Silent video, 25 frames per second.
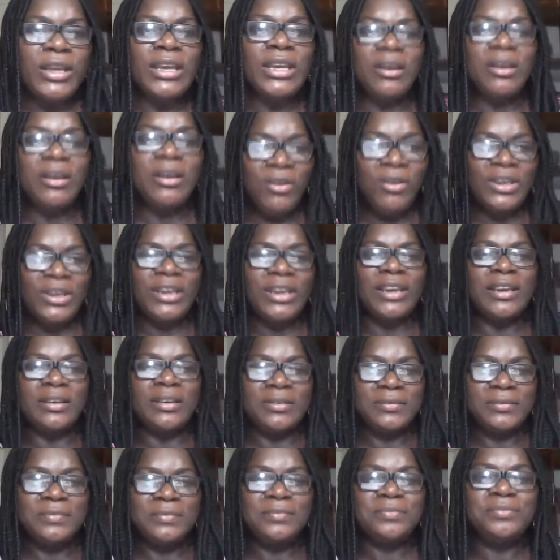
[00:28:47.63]
All
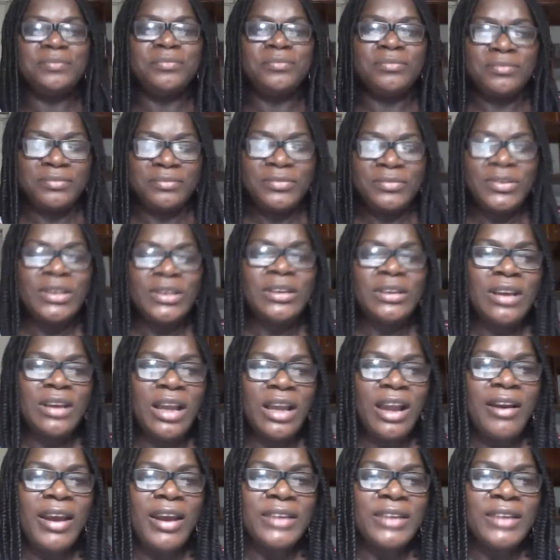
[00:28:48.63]
right,